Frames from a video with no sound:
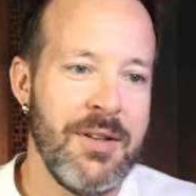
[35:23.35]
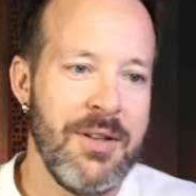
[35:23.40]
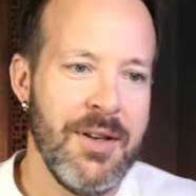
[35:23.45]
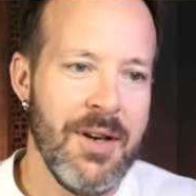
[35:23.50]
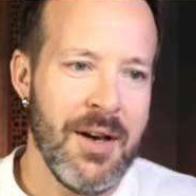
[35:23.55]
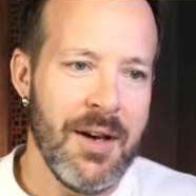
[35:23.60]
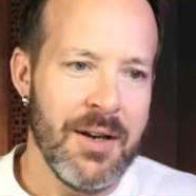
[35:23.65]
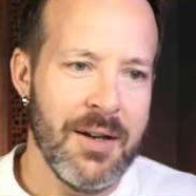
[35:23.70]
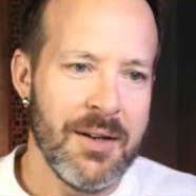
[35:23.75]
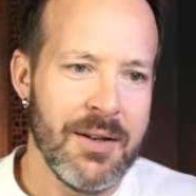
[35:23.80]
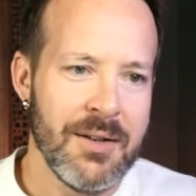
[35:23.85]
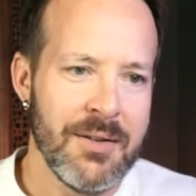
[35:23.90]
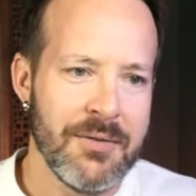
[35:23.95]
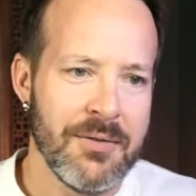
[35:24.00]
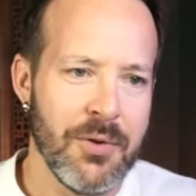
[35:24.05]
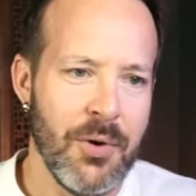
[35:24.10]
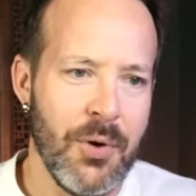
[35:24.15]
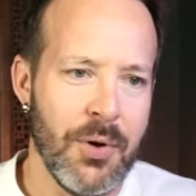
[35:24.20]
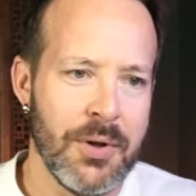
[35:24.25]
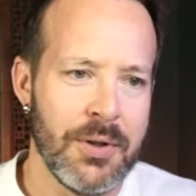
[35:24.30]
Yeah, of
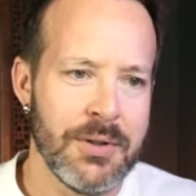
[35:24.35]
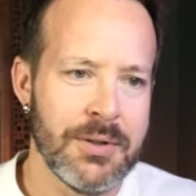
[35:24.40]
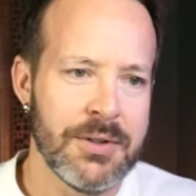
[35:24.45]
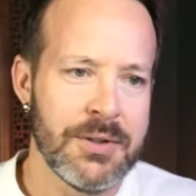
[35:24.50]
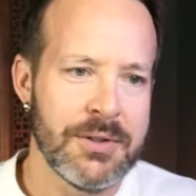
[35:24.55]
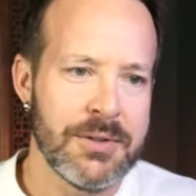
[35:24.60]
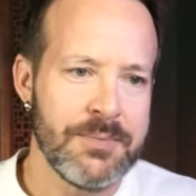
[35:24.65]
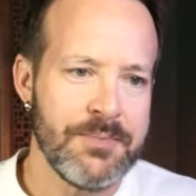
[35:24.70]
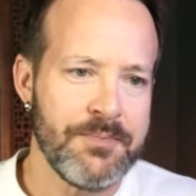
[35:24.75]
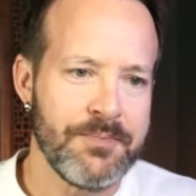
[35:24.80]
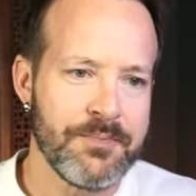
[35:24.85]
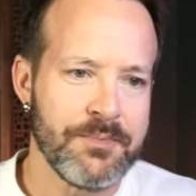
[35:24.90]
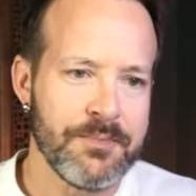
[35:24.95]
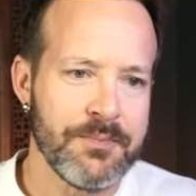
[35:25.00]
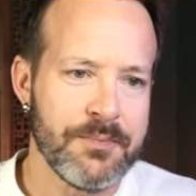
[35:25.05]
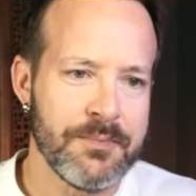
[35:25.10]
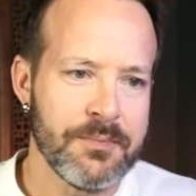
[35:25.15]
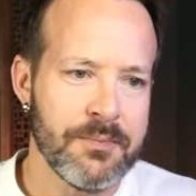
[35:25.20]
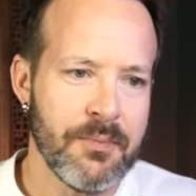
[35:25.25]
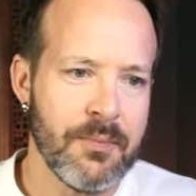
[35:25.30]
course.
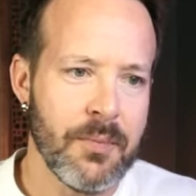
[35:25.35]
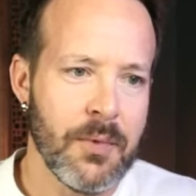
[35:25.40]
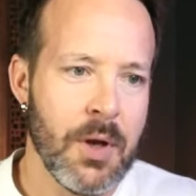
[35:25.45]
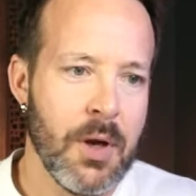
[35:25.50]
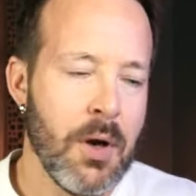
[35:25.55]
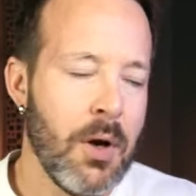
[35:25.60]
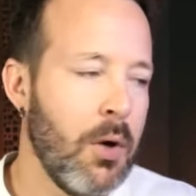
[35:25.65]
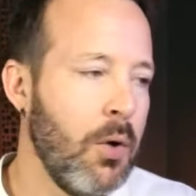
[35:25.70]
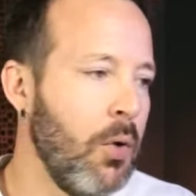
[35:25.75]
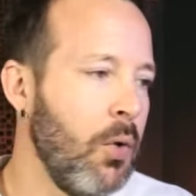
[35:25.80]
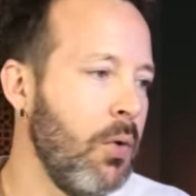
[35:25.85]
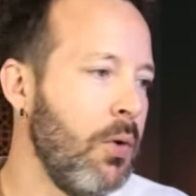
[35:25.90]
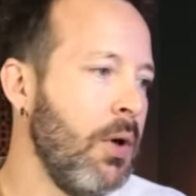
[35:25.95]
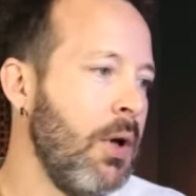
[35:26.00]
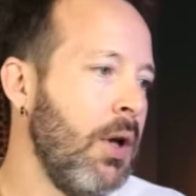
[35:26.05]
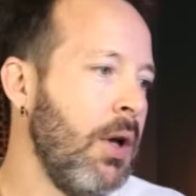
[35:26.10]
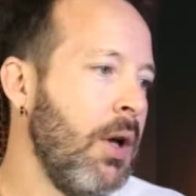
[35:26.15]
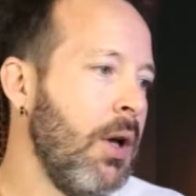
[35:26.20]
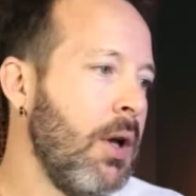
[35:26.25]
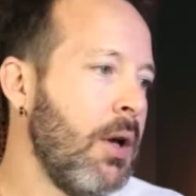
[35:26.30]
Oh,
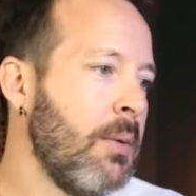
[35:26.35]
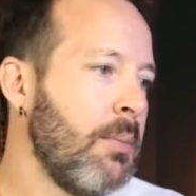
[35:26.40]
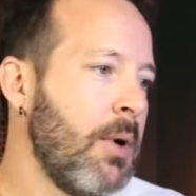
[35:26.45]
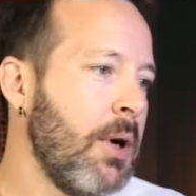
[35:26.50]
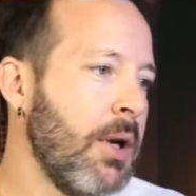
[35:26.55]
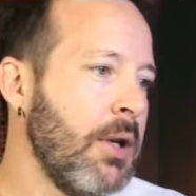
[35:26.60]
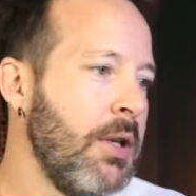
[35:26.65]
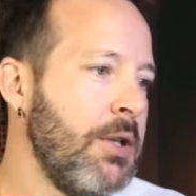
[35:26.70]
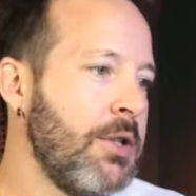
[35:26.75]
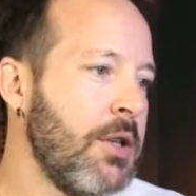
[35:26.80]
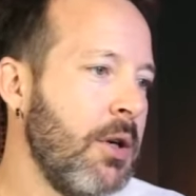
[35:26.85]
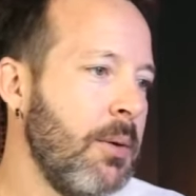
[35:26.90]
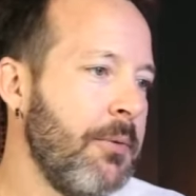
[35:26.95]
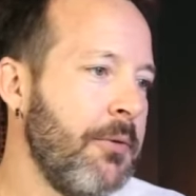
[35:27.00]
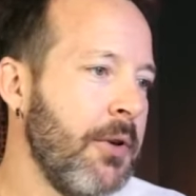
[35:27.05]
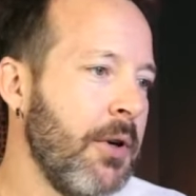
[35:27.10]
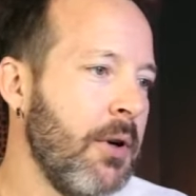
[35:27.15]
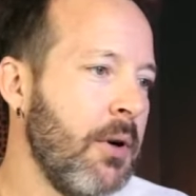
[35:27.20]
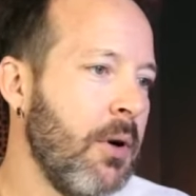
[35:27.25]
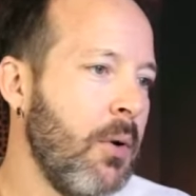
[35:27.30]
Mark, I need your help
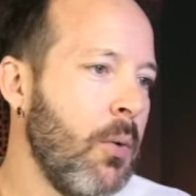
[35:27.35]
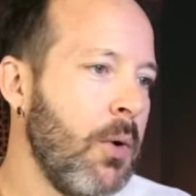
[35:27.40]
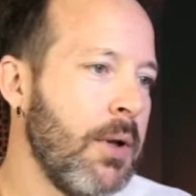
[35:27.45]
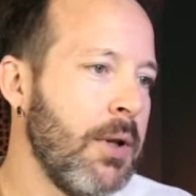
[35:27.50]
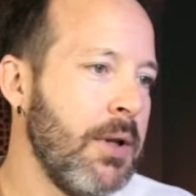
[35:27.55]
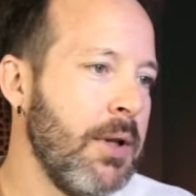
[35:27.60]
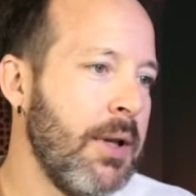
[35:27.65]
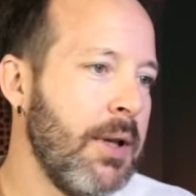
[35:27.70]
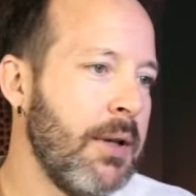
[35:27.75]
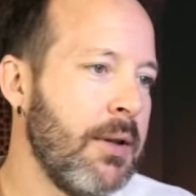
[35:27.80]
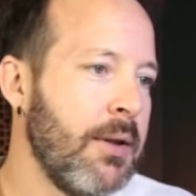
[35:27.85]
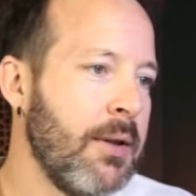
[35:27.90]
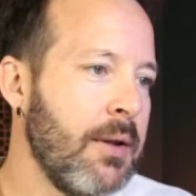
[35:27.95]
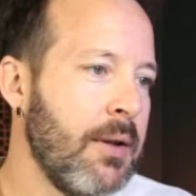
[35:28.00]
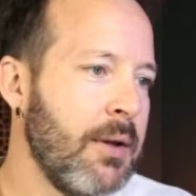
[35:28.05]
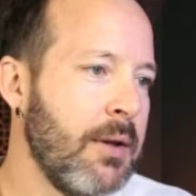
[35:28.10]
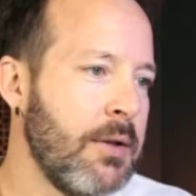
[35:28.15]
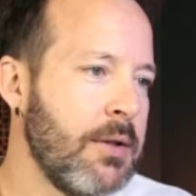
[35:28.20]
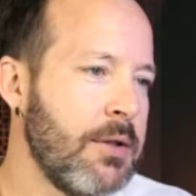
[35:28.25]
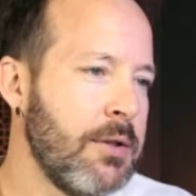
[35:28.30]
figuring out what length
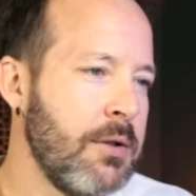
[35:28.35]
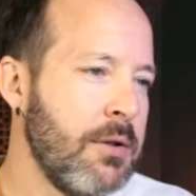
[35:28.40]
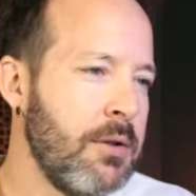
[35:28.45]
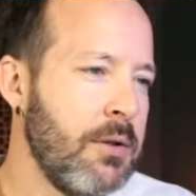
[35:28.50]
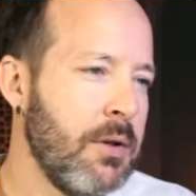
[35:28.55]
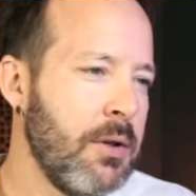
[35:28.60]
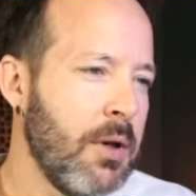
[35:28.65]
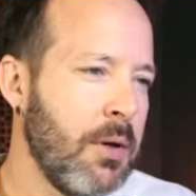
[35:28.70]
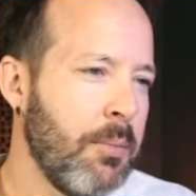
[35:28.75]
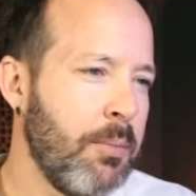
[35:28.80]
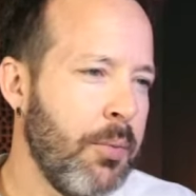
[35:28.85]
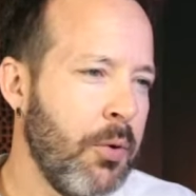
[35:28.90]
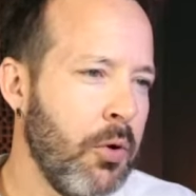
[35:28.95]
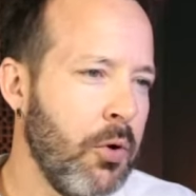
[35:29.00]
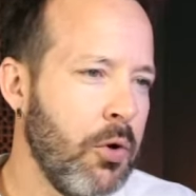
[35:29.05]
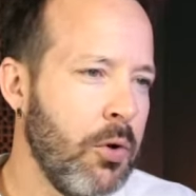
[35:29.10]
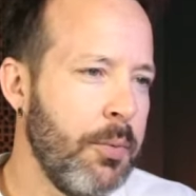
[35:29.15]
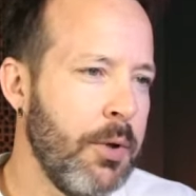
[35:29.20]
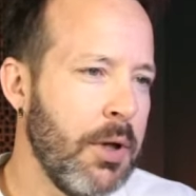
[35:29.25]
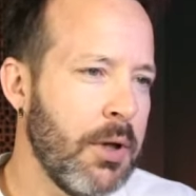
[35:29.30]
should a
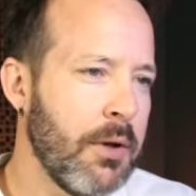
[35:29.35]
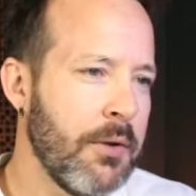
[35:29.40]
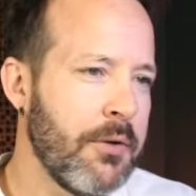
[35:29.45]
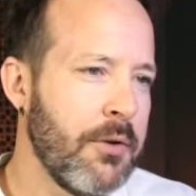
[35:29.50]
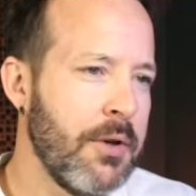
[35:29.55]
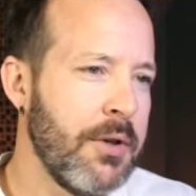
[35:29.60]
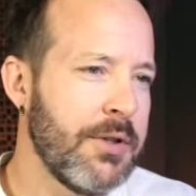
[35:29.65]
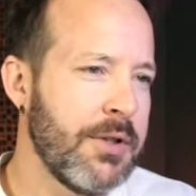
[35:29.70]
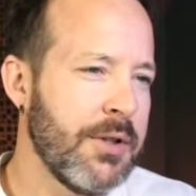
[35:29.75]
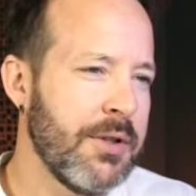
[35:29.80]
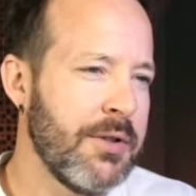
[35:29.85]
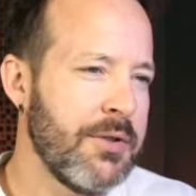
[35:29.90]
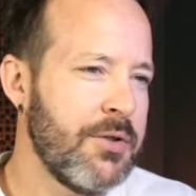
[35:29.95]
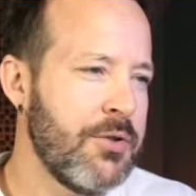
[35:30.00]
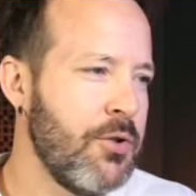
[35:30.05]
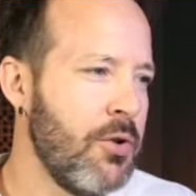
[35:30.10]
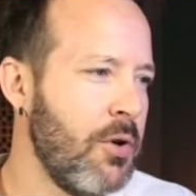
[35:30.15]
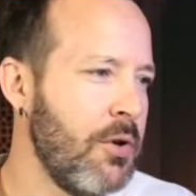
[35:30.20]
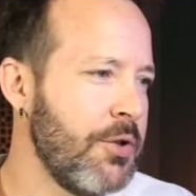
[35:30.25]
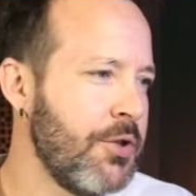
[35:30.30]
pole be on a 36-inch
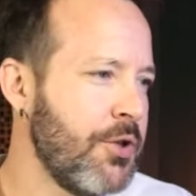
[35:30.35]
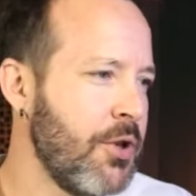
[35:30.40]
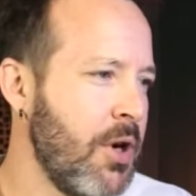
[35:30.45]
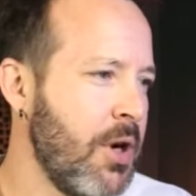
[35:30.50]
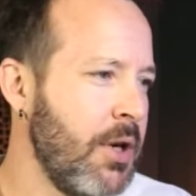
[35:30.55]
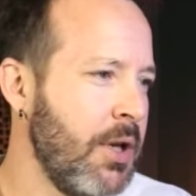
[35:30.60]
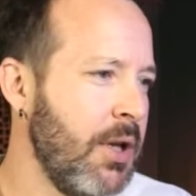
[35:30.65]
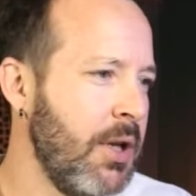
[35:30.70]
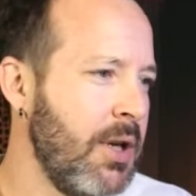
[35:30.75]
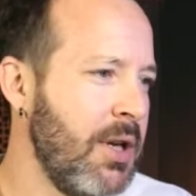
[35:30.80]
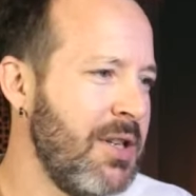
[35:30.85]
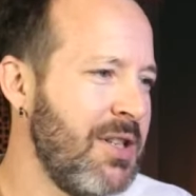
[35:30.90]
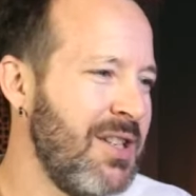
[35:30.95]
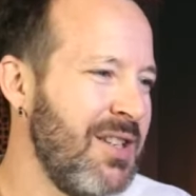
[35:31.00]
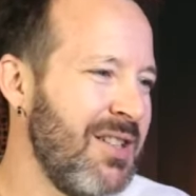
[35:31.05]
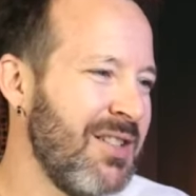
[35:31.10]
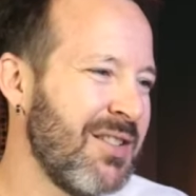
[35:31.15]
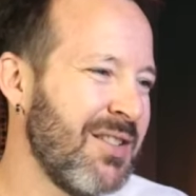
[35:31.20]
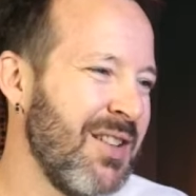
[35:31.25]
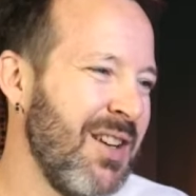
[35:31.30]
drawer. I was trying to get
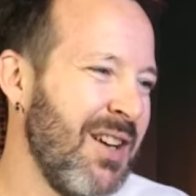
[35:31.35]
ideas.